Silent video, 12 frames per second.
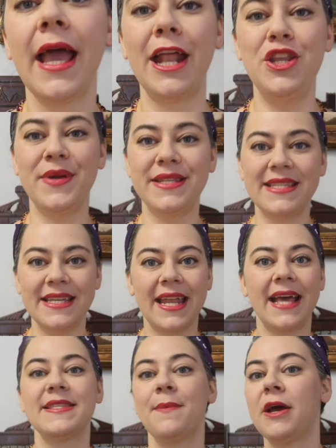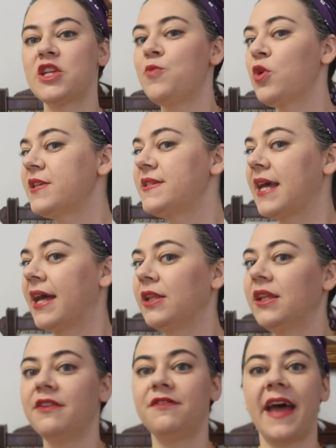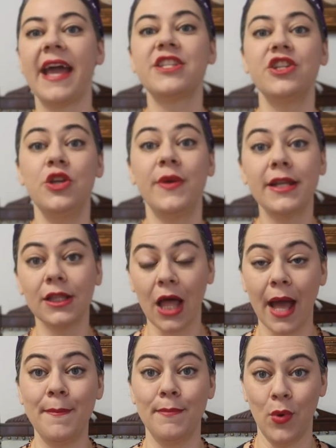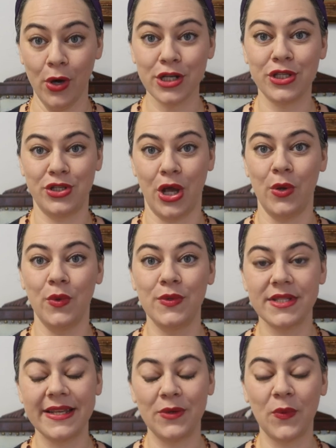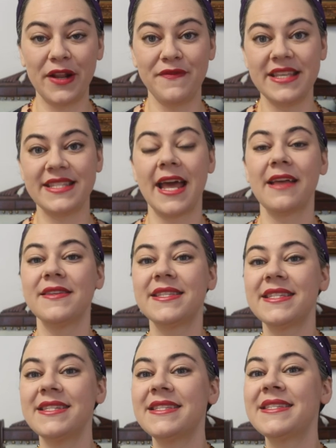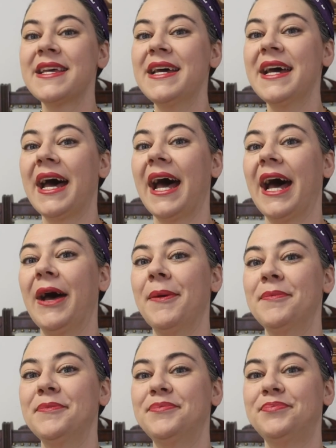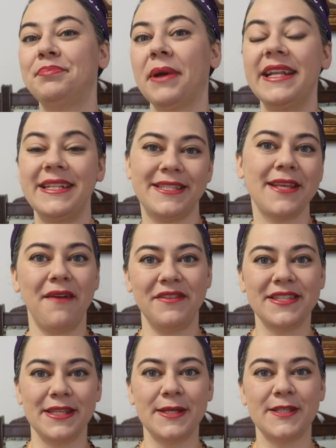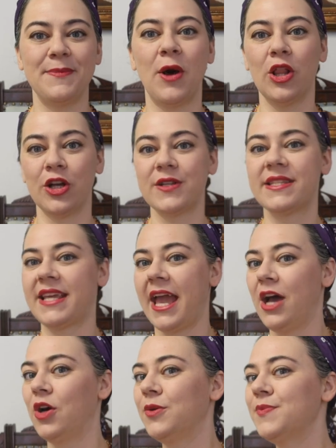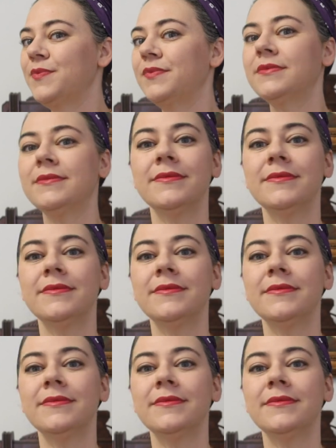And you can see it has a much more subtle effect. You get a lot more stones in one of these necklaces, but it's obviously a smaller scale.